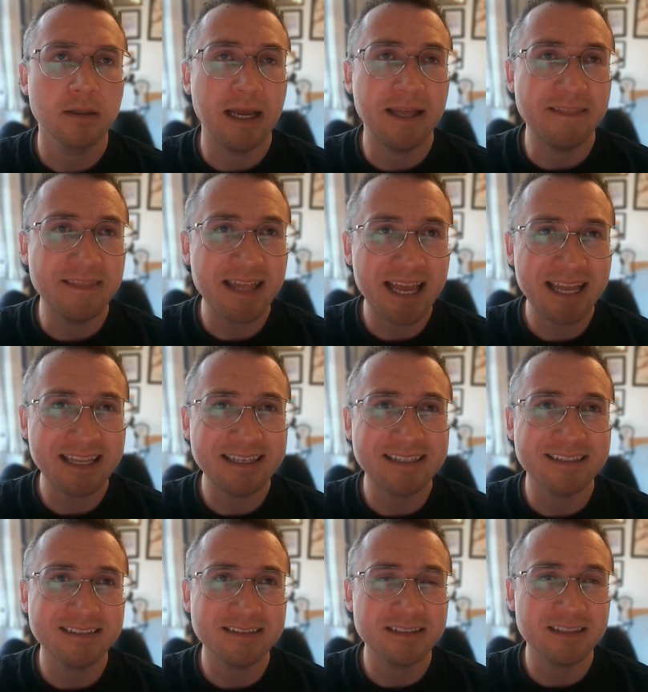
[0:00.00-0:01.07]
And then
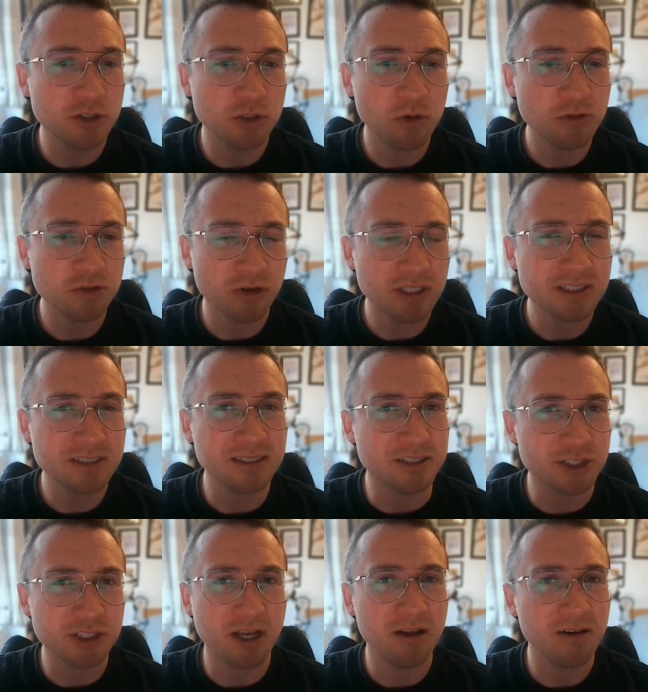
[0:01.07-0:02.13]
George Russell and
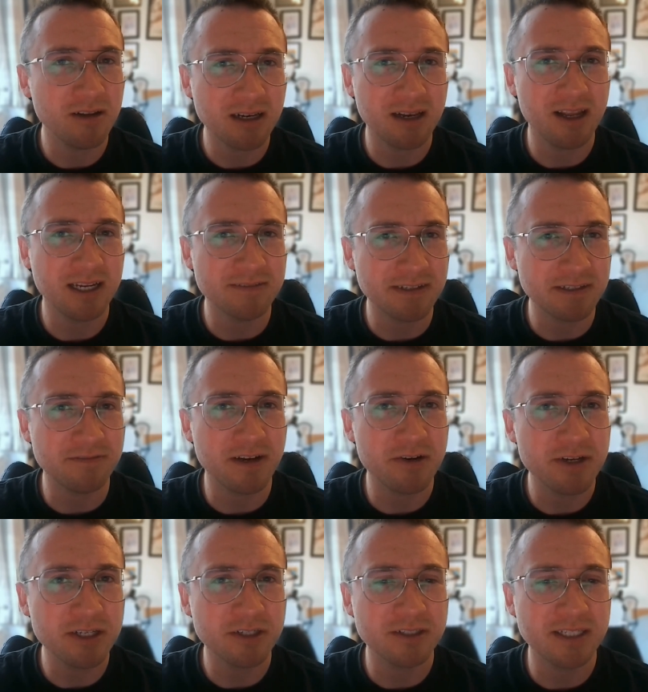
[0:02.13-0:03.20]
Charles Leclerc have had
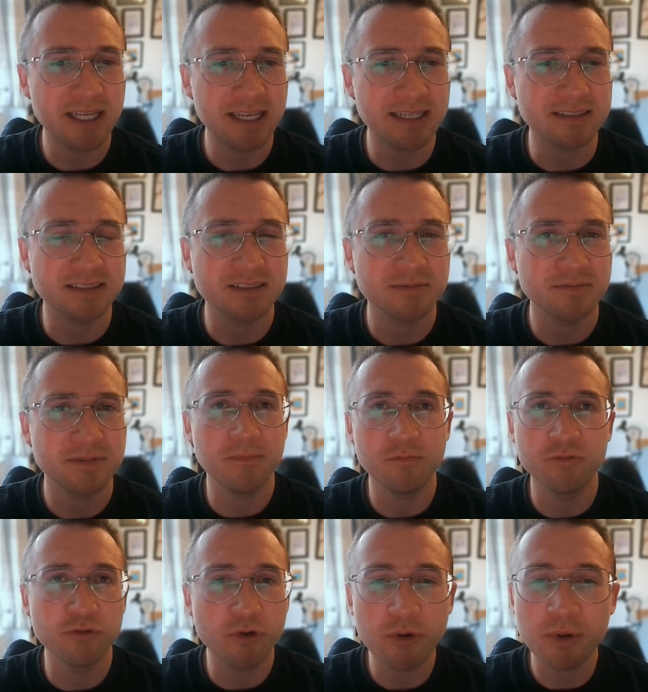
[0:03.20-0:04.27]
very good years.
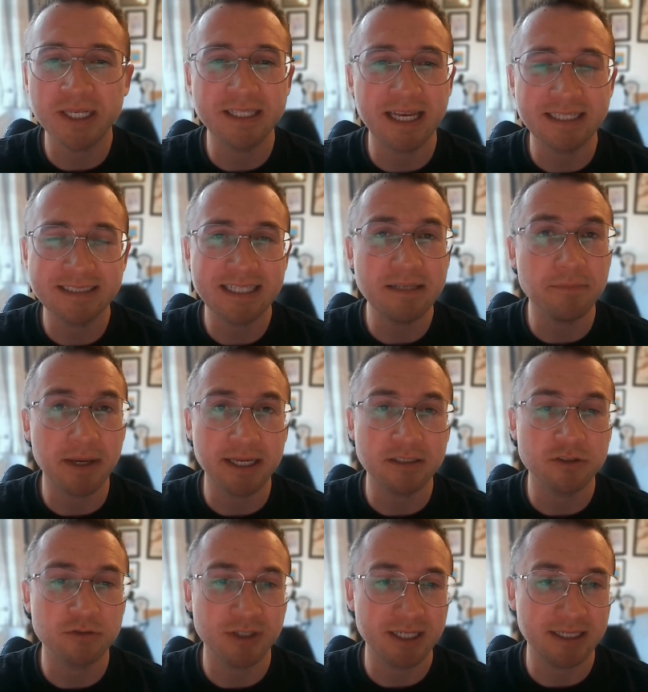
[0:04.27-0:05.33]
Ruined their
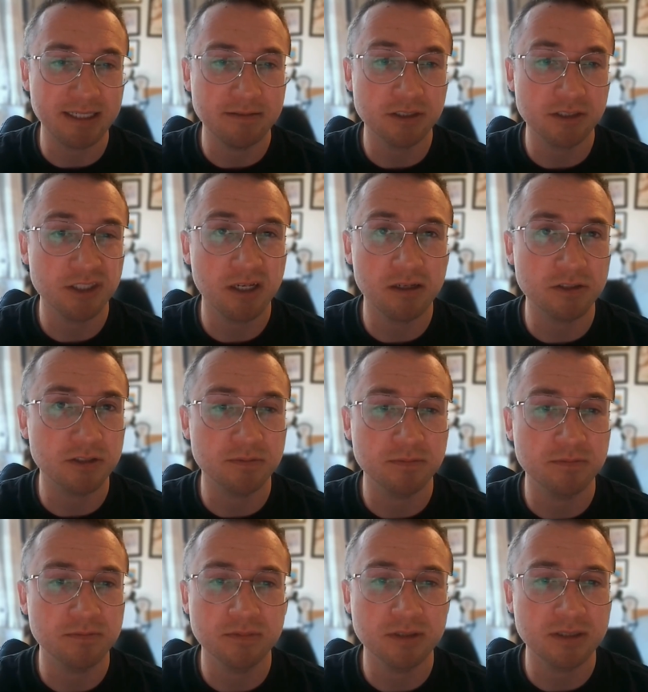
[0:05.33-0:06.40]
teammates, really. Charles
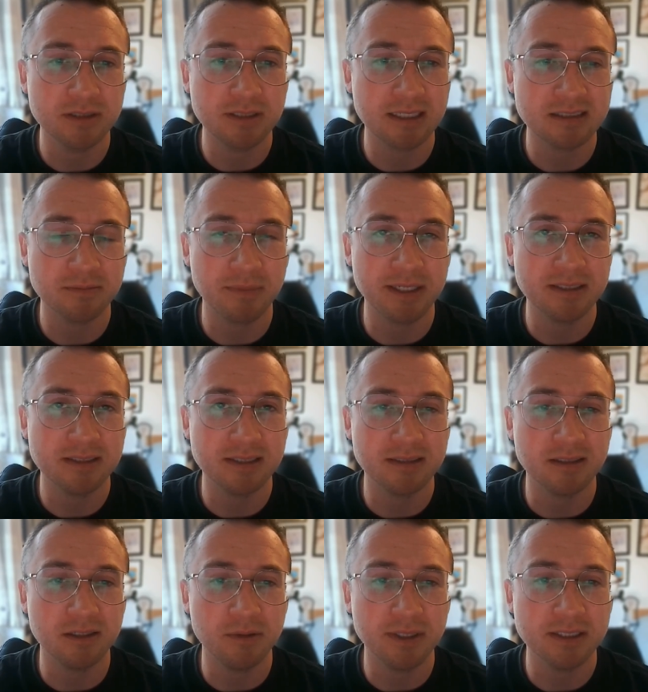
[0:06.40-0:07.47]
decimated
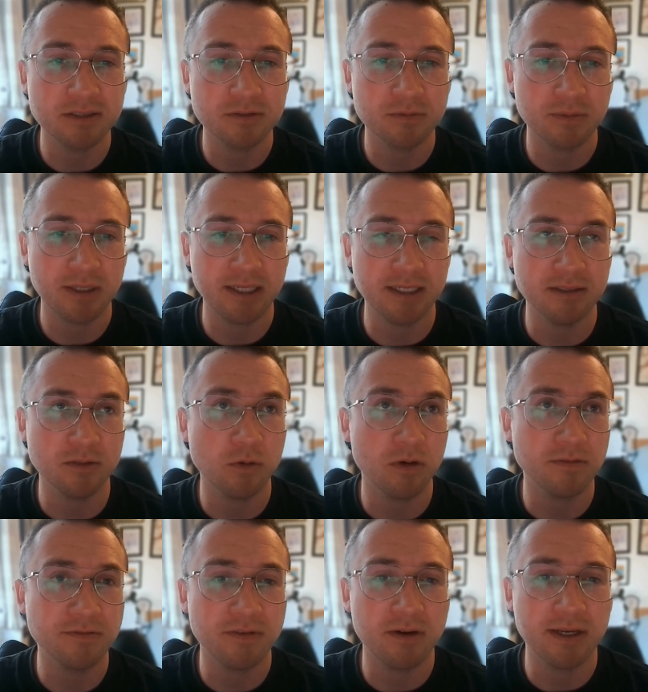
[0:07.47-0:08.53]
Lewis in
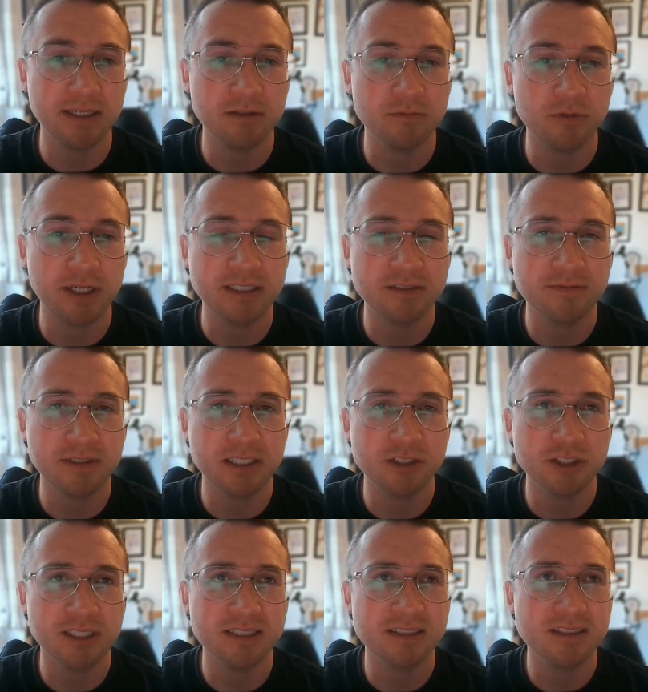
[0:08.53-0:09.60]
qualifying and race
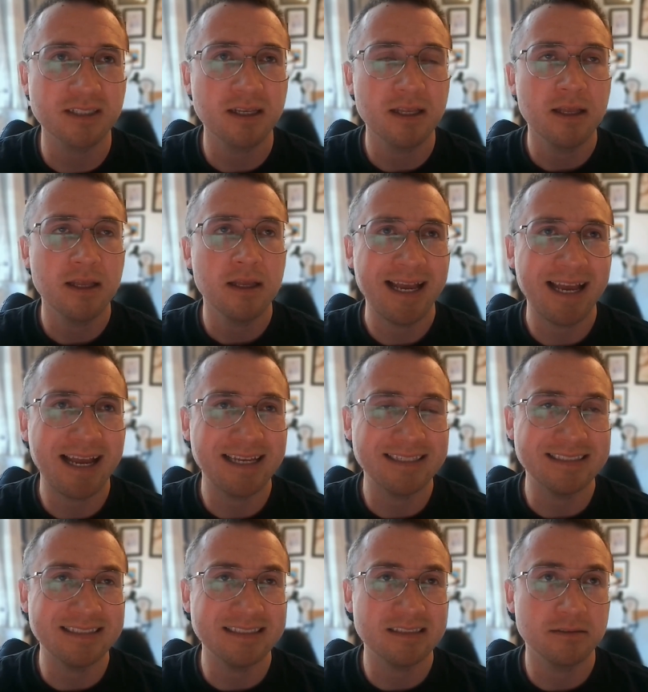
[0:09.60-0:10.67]
finishes,
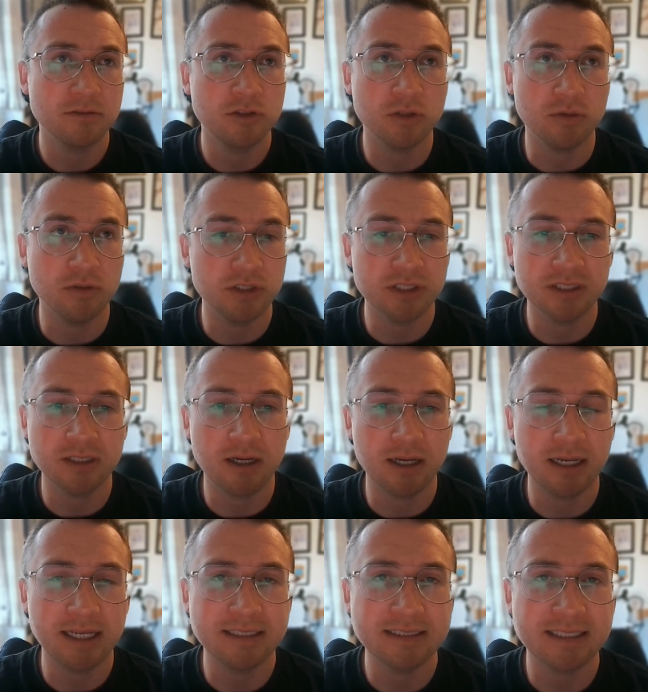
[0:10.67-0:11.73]
and George has
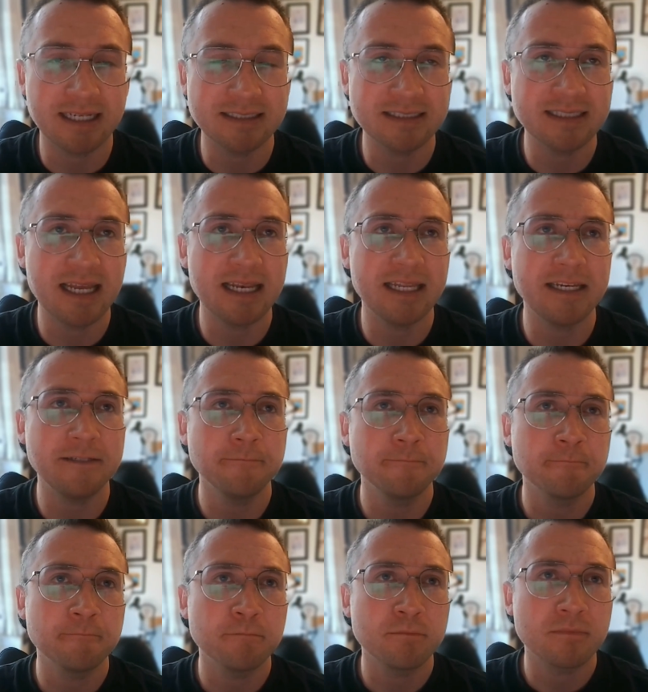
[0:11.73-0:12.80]
annihilated Antonelli.
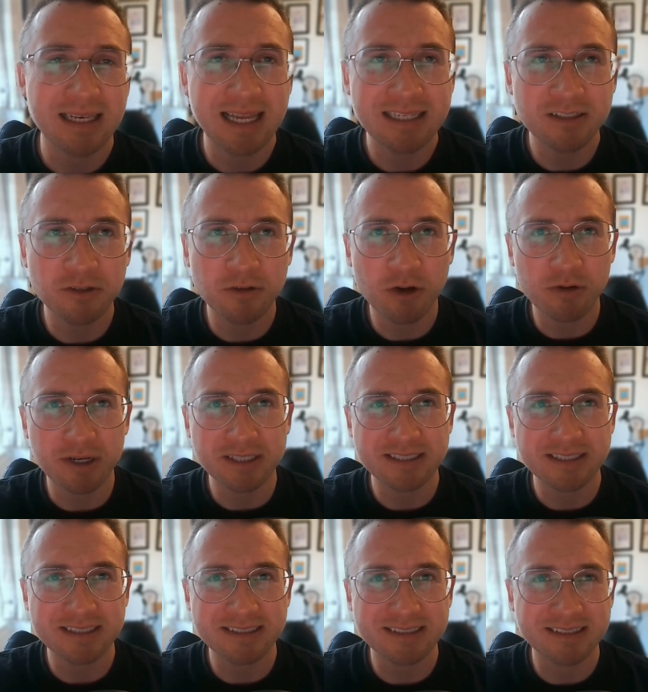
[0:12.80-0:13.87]
Lando
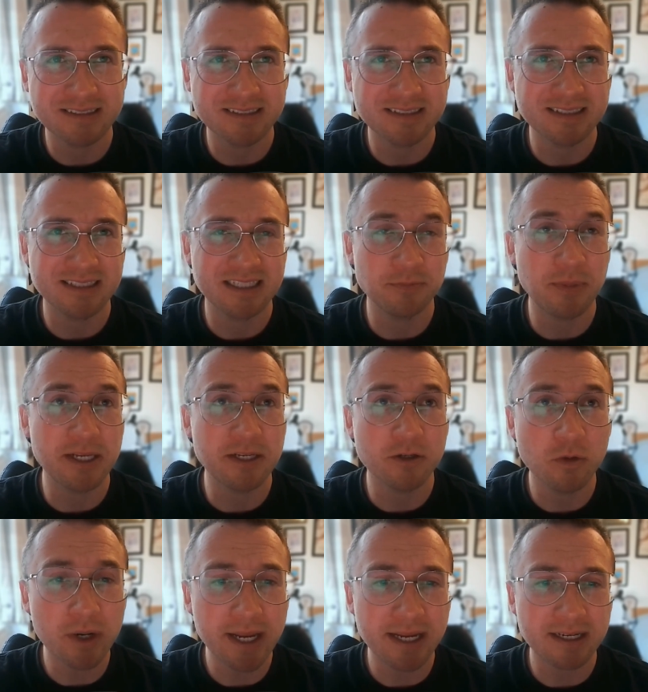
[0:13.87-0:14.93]
Norris has been
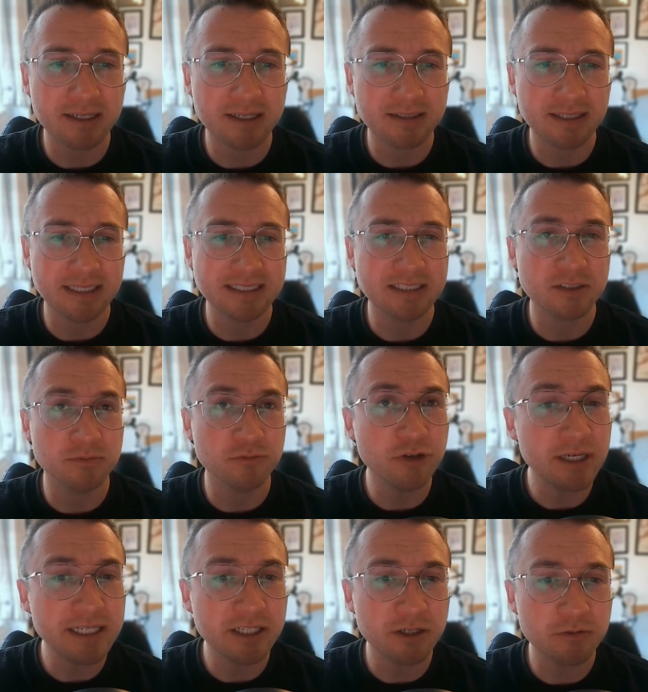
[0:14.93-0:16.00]
quick, and he's had some
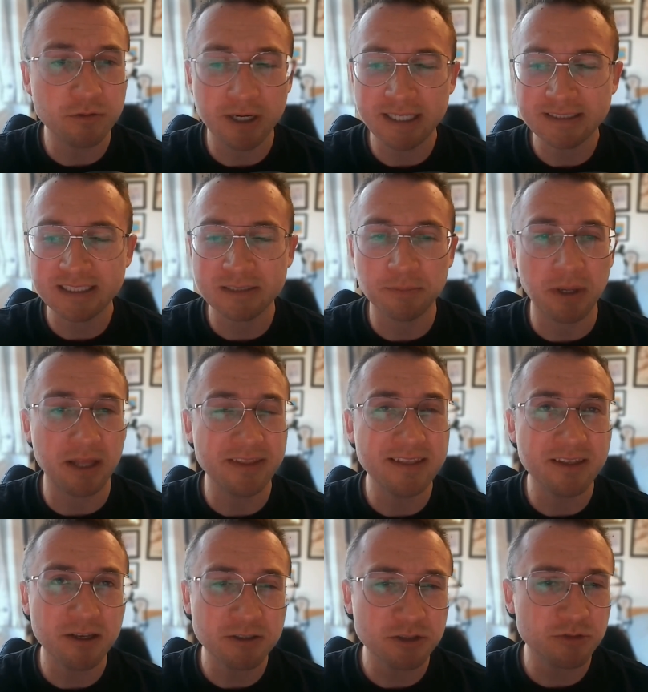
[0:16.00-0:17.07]
really good races, but I think
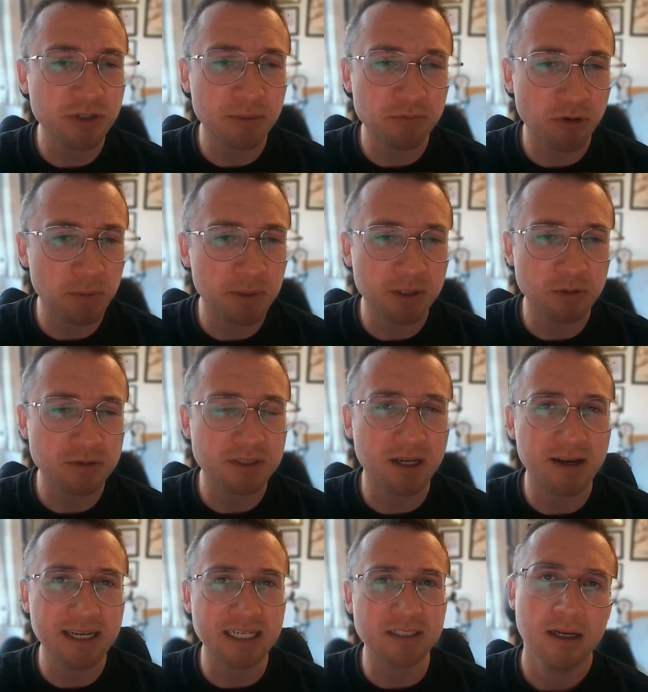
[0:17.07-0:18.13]
those 3 are probably all
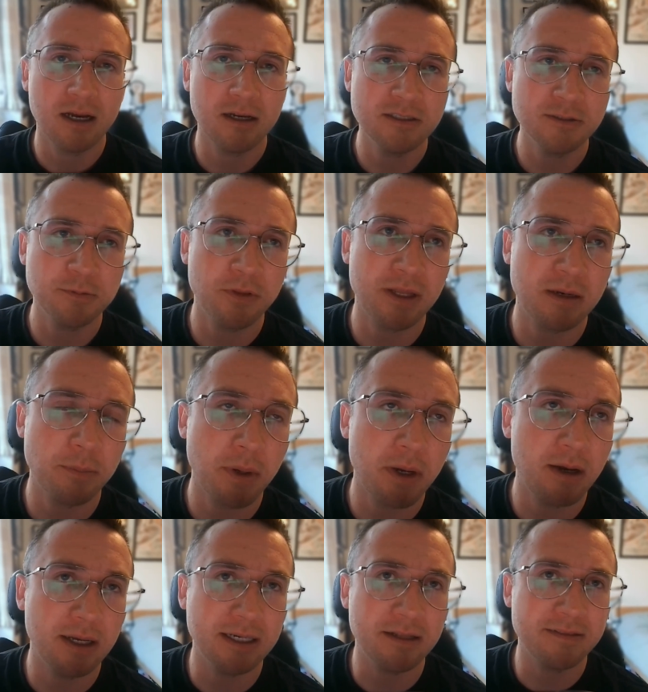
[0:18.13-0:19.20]
tied. It's hard to pull that apart, and I